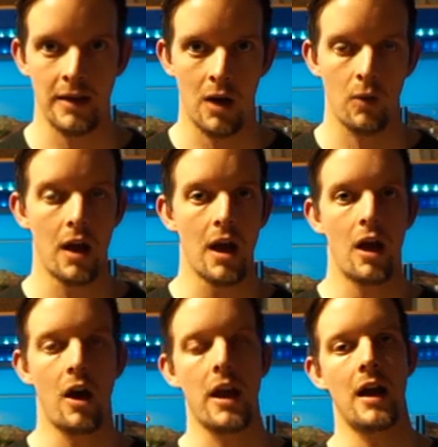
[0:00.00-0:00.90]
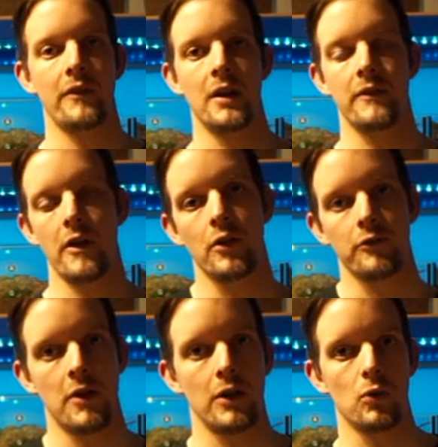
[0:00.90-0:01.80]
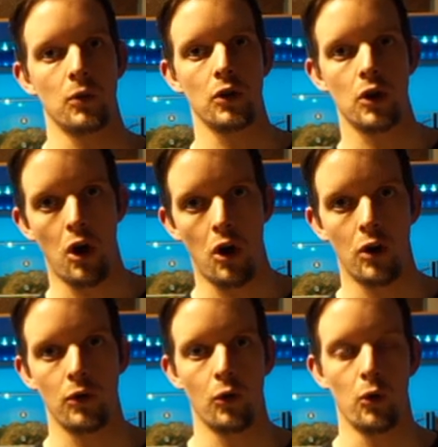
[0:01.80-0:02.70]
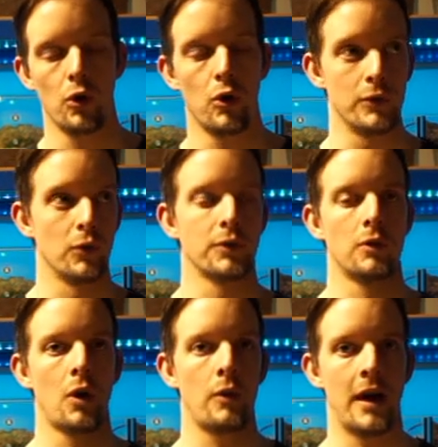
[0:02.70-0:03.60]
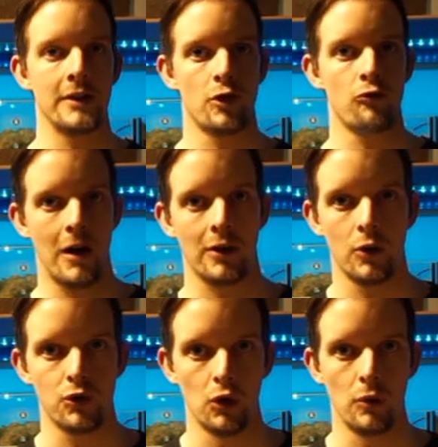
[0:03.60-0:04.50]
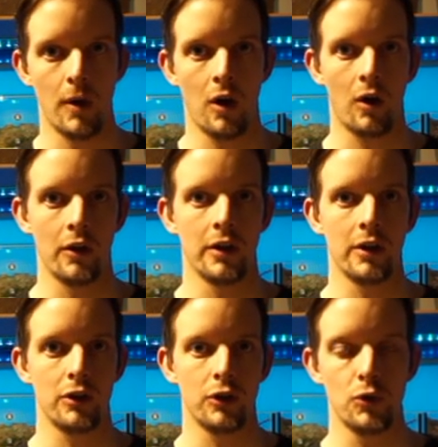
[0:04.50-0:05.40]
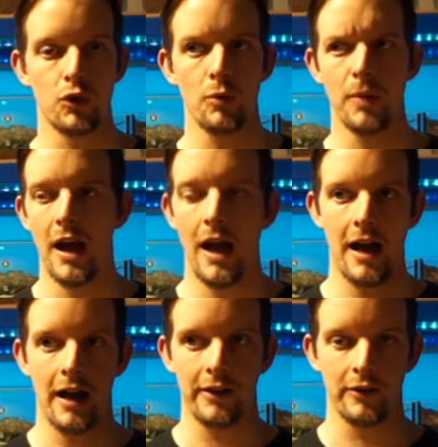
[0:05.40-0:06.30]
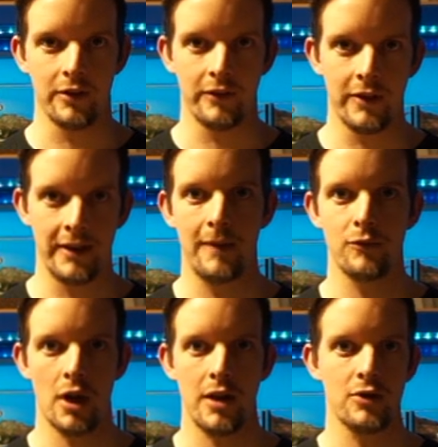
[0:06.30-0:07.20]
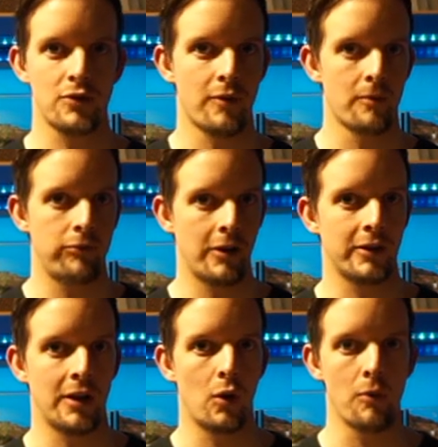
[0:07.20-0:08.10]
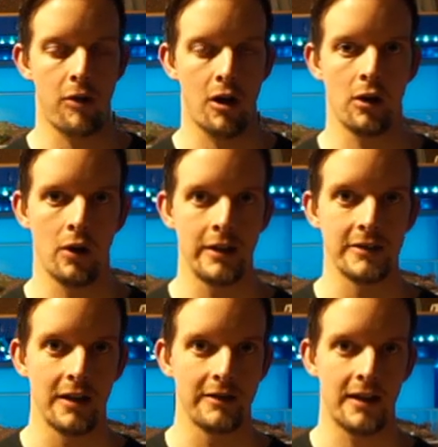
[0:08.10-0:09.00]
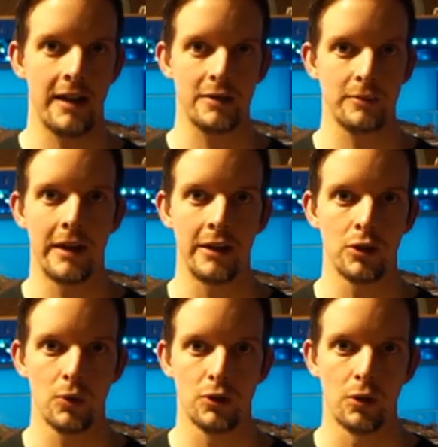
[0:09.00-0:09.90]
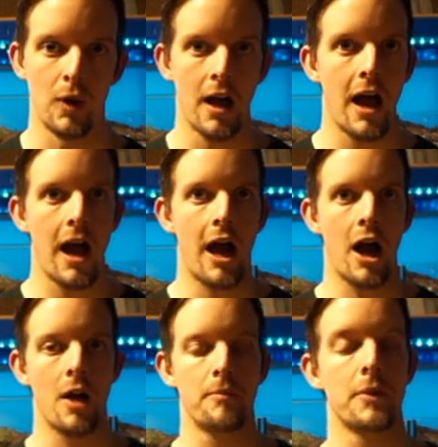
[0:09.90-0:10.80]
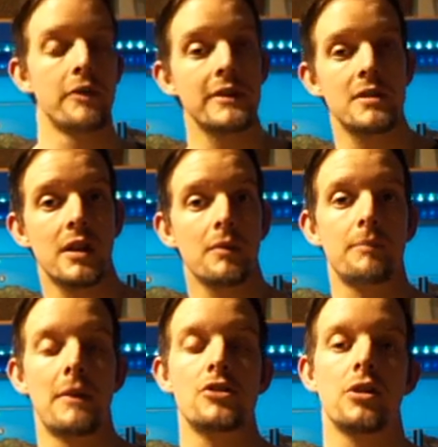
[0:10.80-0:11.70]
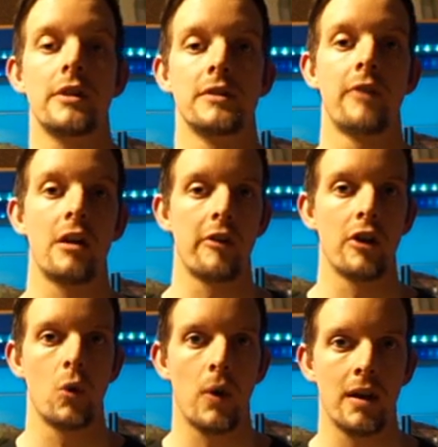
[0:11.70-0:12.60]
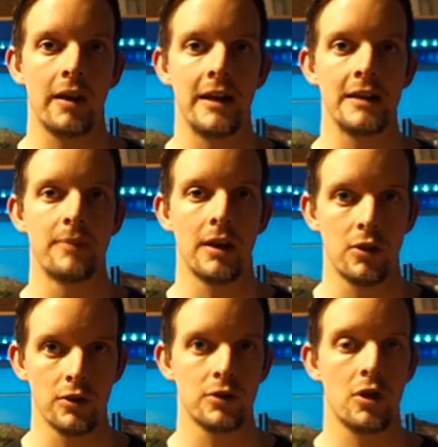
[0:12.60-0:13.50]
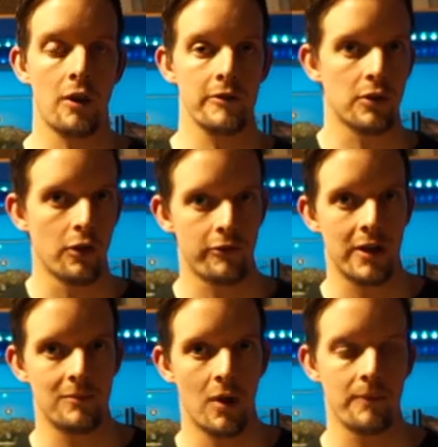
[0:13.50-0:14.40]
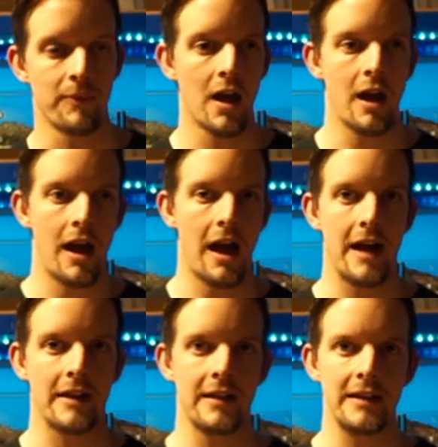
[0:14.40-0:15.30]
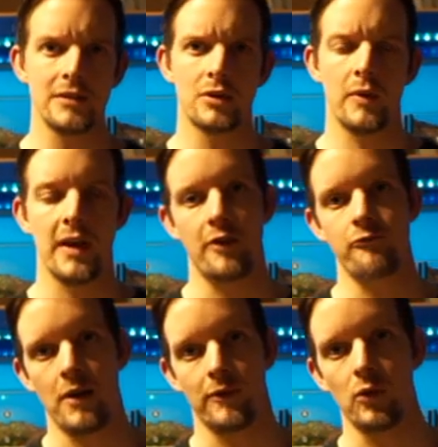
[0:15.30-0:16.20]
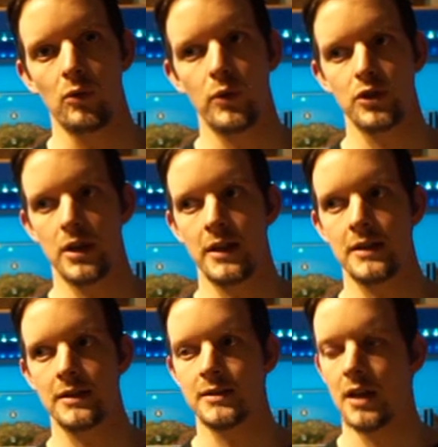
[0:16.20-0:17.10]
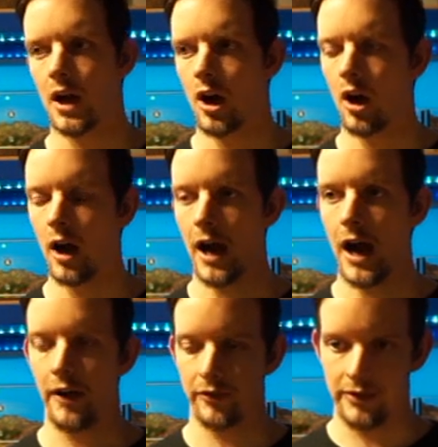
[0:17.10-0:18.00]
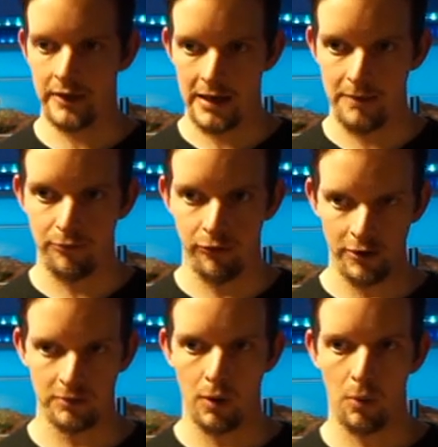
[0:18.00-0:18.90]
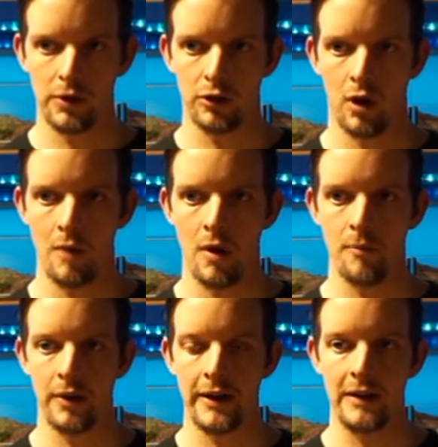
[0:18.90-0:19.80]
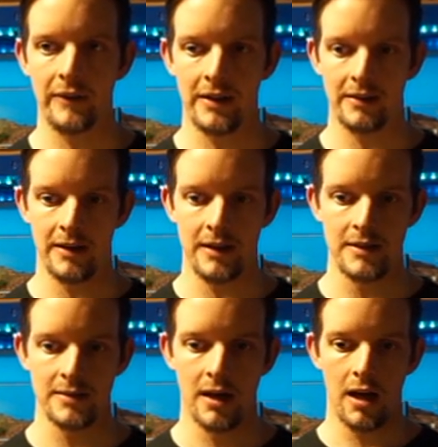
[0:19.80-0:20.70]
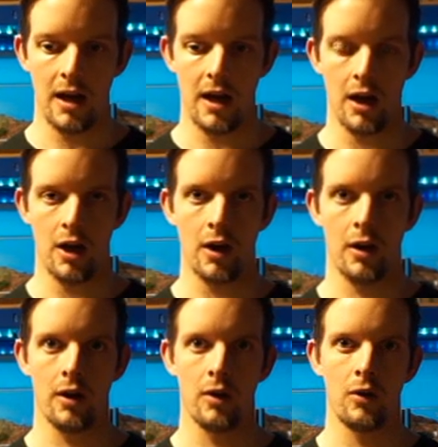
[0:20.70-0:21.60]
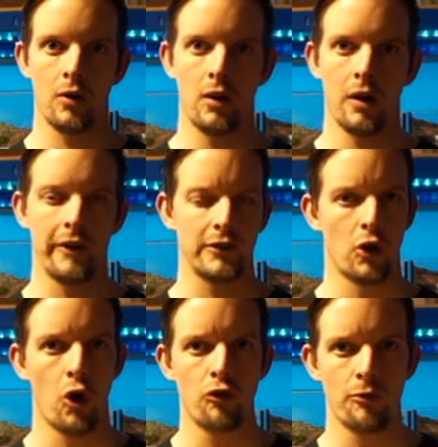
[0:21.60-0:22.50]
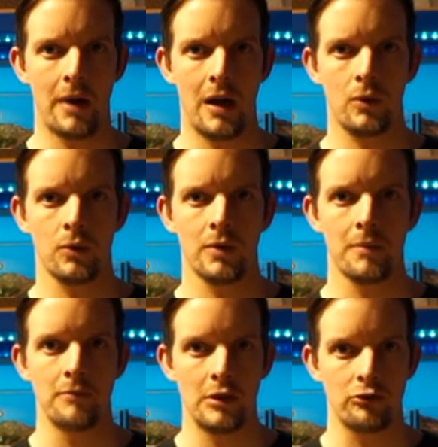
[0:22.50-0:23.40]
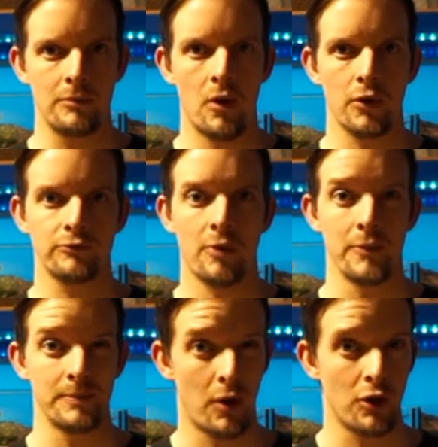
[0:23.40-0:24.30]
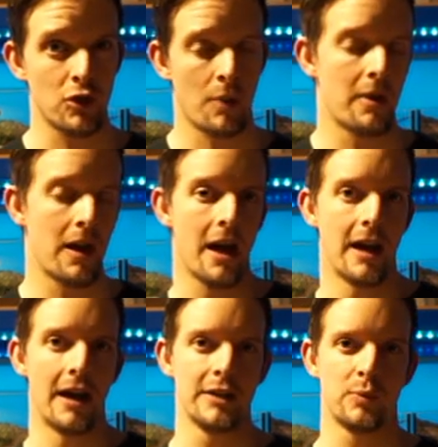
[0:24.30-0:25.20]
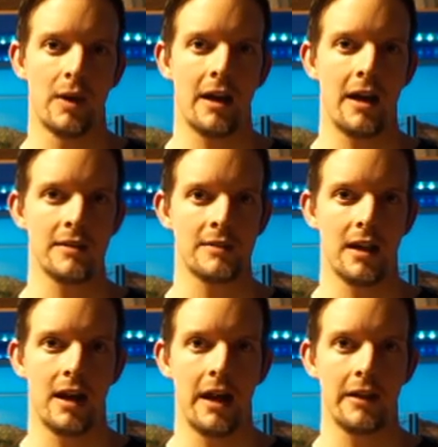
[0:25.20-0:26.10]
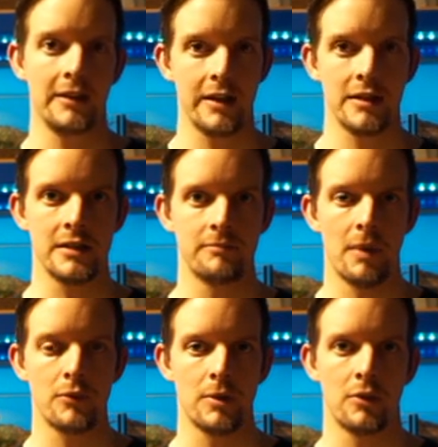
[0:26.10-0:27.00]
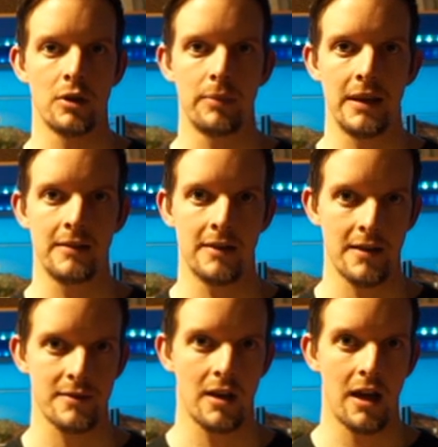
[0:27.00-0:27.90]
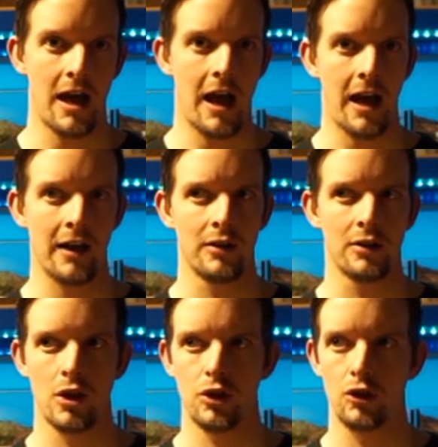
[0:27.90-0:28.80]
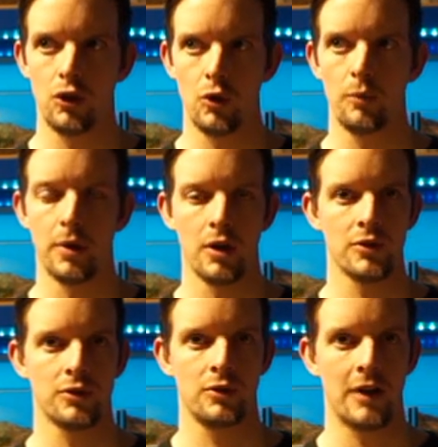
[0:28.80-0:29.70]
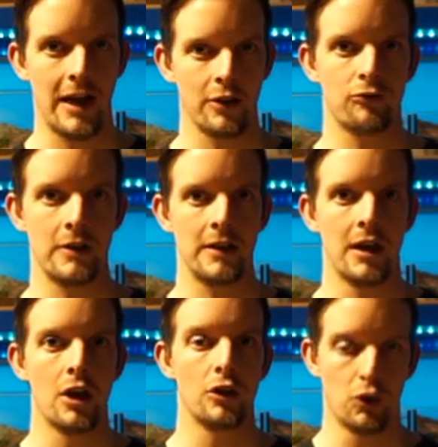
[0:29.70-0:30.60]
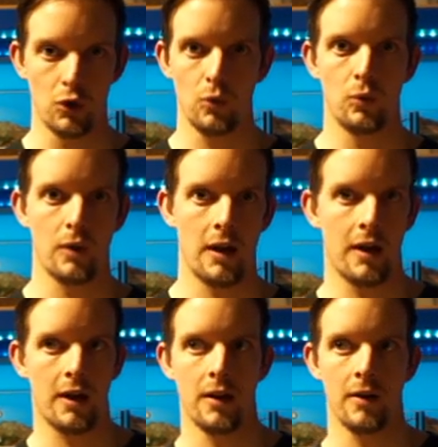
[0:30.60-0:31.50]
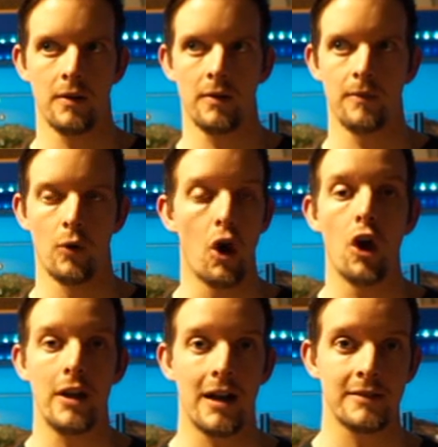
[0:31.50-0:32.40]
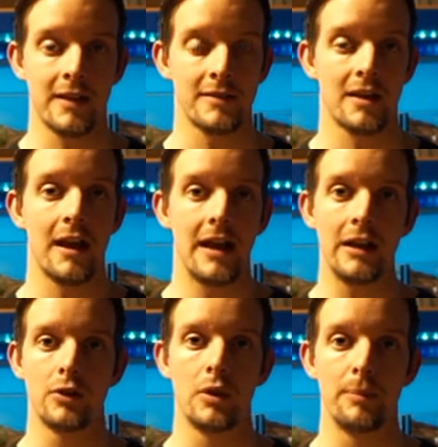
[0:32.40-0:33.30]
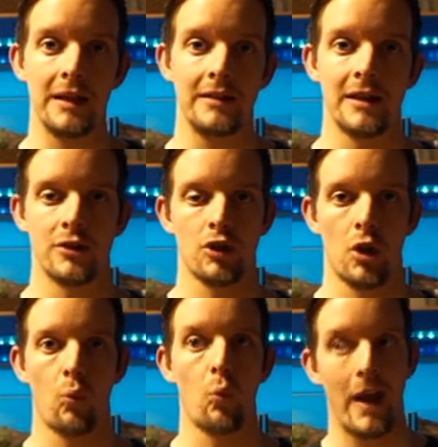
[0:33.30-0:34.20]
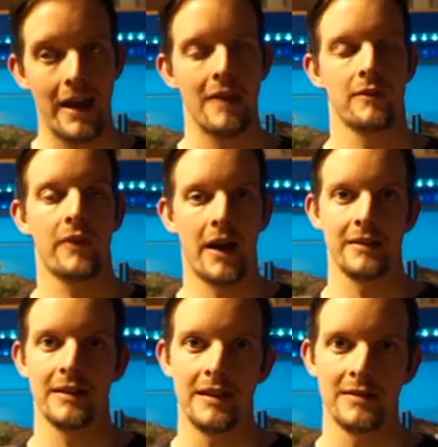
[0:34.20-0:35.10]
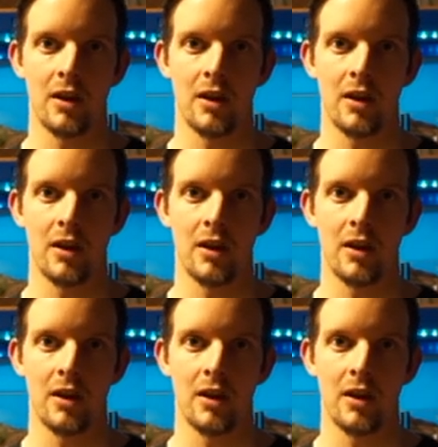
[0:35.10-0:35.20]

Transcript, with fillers: Now, I have a very good friend called Gar, or who's also known as Arachnotube on YouTube, and the name change from Predator or Prey Online is going to take some getting used to. Um, but the reason that I'm going to mention this very, very quickly is because Gar is a good friend of mine, and he is doing a raffle, which is, at the present moment in time, I believe it is uh, I think it's a £100 mystery box from the Spider Shop, as well as a year's membership to the BTS and two person entry to um, or early access into the BTS show whenever that is.